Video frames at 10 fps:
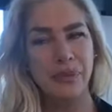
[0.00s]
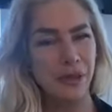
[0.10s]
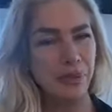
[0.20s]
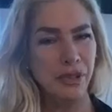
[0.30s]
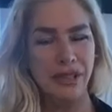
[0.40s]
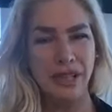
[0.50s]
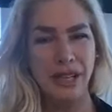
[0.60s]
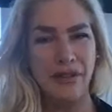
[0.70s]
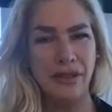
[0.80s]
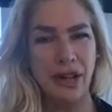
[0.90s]
This person's going
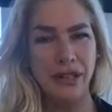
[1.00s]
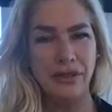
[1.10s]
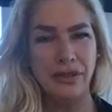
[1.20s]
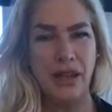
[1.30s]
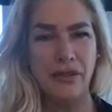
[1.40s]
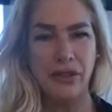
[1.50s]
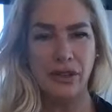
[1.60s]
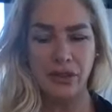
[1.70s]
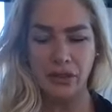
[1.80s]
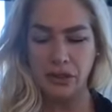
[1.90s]
to have their end of life, and
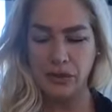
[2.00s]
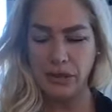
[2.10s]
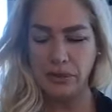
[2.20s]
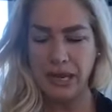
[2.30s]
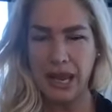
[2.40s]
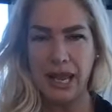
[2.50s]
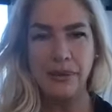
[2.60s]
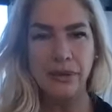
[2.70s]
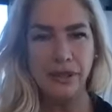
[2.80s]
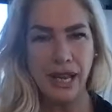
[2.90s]
they're either going to be
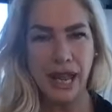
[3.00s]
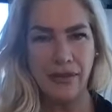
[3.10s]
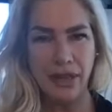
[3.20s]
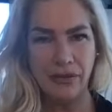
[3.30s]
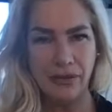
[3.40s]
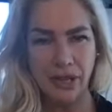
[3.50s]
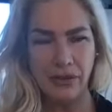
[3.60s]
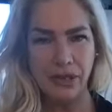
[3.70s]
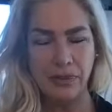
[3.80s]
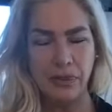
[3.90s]
able to have that
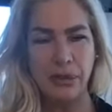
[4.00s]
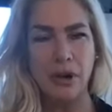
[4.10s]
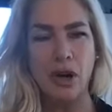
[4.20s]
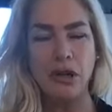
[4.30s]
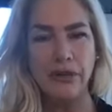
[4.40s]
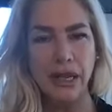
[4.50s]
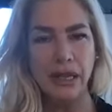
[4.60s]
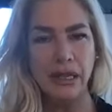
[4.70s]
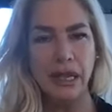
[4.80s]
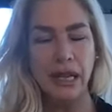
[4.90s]
forgiveness be a part of it.
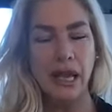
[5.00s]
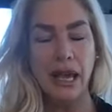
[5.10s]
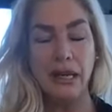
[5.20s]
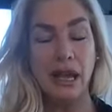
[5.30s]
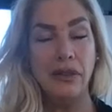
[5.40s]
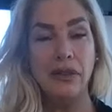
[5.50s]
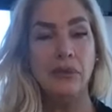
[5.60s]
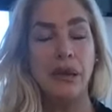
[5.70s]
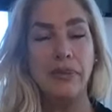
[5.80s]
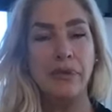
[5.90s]
And again, there
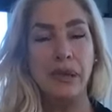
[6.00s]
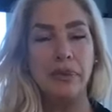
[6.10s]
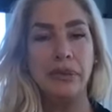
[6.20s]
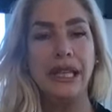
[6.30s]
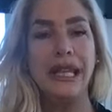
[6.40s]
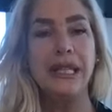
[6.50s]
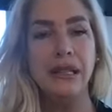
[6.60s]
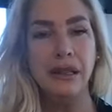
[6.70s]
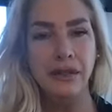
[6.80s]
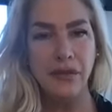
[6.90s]
might be people
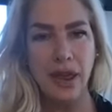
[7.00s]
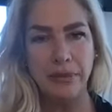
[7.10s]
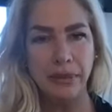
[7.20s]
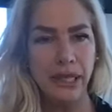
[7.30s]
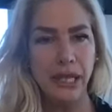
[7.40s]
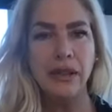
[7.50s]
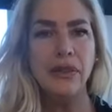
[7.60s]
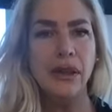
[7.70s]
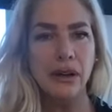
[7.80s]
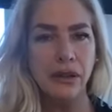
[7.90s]
in the family, in
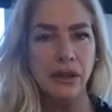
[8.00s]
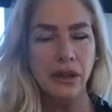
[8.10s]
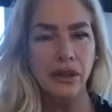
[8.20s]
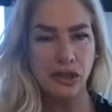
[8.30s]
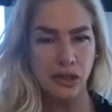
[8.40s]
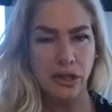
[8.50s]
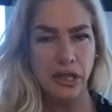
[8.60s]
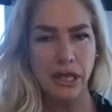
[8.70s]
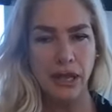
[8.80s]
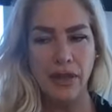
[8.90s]
their
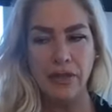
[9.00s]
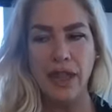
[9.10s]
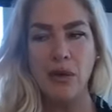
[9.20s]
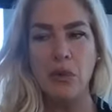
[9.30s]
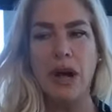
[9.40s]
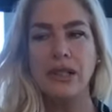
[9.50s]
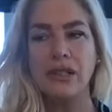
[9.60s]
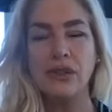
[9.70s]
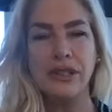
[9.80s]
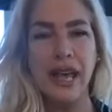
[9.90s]
journey, that they want
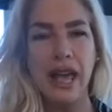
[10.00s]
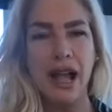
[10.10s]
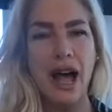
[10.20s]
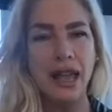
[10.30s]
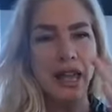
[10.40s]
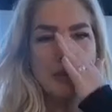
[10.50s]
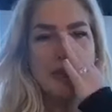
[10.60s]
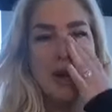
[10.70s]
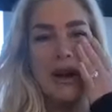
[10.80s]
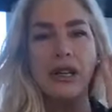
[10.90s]
to say, I am
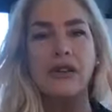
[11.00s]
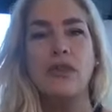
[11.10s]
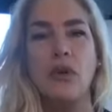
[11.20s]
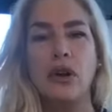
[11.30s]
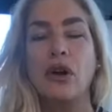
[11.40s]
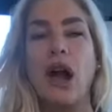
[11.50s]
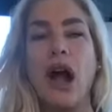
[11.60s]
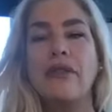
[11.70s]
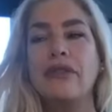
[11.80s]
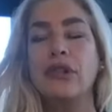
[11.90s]
sorry for, or
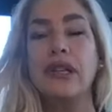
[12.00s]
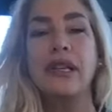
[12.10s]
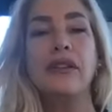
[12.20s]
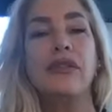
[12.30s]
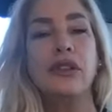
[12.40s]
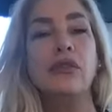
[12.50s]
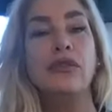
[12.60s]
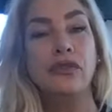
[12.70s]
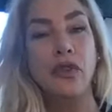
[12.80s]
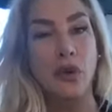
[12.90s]
I forgive you
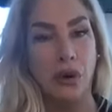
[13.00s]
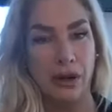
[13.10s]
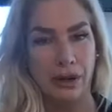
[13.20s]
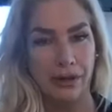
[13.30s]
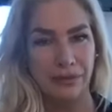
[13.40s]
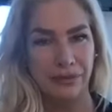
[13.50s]
for